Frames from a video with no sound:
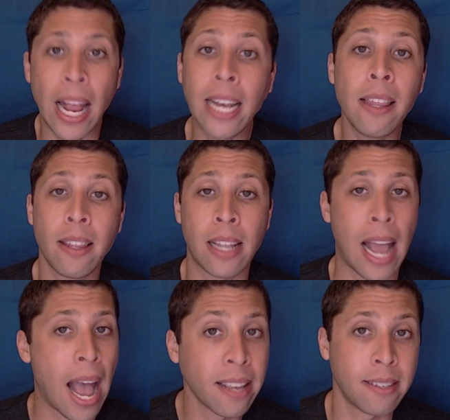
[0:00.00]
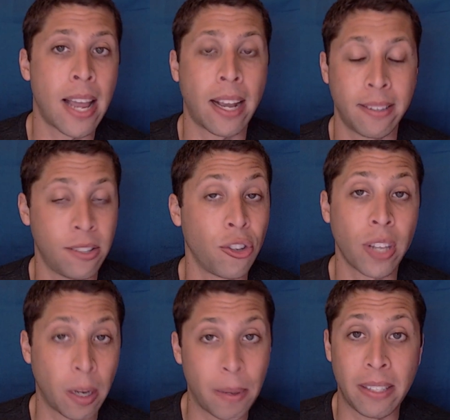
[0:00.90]
anything that has an x is just going
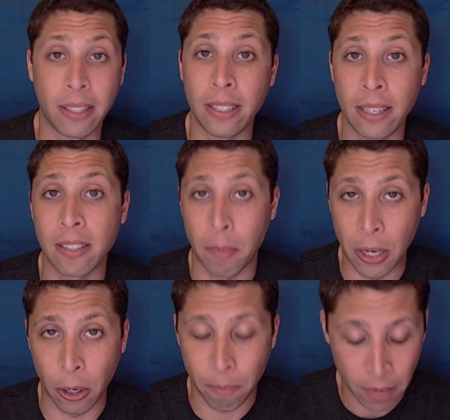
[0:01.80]
to basically disappear.